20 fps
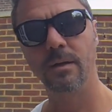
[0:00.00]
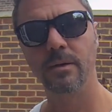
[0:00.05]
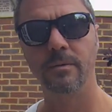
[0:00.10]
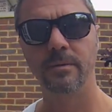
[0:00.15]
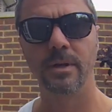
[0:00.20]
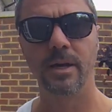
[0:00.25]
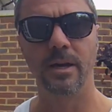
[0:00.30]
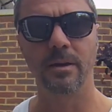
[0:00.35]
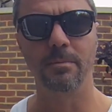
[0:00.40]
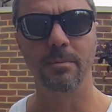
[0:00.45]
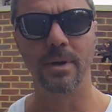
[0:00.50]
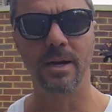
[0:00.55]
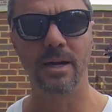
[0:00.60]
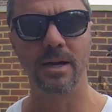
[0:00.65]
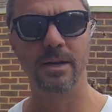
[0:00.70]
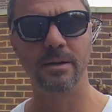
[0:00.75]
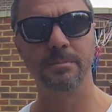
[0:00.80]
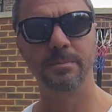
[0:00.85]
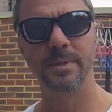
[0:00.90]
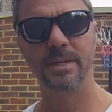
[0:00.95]
Okay,
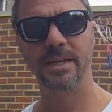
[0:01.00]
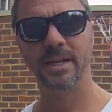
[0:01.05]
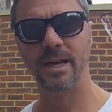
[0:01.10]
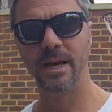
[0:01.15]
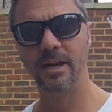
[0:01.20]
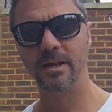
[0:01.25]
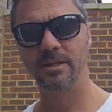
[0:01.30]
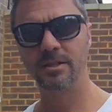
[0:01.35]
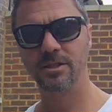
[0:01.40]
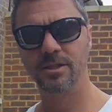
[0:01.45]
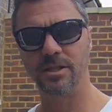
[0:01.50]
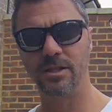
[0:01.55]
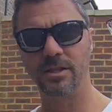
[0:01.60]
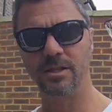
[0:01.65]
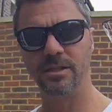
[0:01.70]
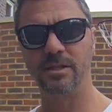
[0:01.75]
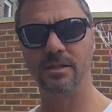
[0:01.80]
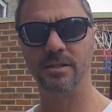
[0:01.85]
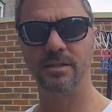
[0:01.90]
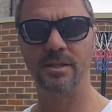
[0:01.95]
my pH
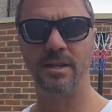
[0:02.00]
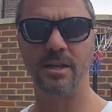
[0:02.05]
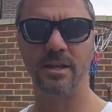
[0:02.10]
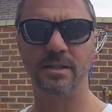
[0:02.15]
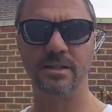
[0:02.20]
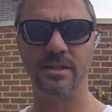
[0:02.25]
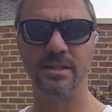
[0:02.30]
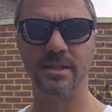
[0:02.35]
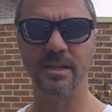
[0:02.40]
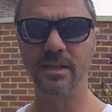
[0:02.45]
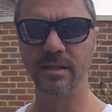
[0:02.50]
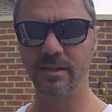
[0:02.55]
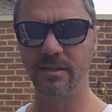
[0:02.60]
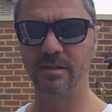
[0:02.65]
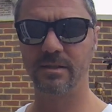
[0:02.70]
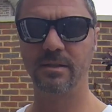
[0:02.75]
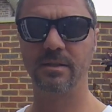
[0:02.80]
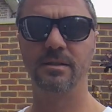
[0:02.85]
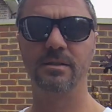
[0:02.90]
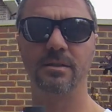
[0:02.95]
is at
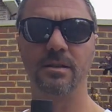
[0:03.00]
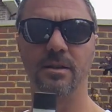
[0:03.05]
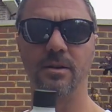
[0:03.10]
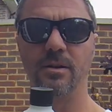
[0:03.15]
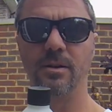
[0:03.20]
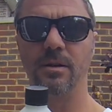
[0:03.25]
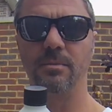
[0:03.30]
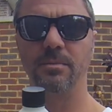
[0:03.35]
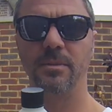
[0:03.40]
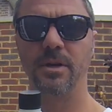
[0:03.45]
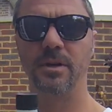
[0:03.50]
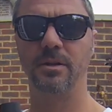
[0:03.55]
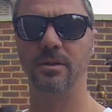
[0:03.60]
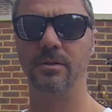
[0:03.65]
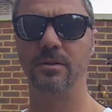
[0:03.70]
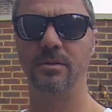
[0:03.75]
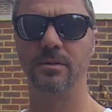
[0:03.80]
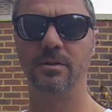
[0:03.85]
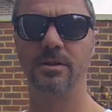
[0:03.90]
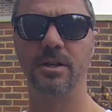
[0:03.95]
6, so I'm going
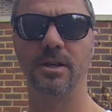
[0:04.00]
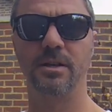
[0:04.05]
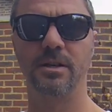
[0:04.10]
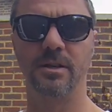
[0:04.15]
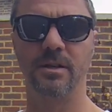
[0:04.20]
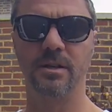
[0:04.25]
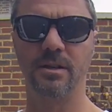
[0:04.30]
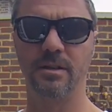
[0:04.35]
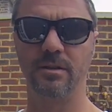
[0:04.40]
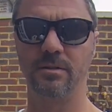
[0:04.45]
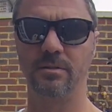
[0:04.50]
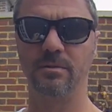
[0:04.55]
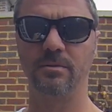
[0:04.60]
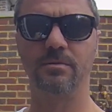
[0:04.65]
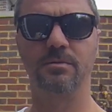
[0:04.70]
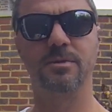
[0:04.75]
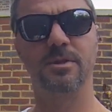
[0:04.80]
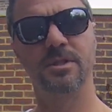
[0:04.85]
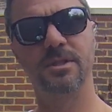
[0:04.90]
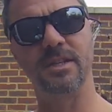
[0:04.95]
to chuck in
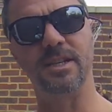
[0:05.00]
just a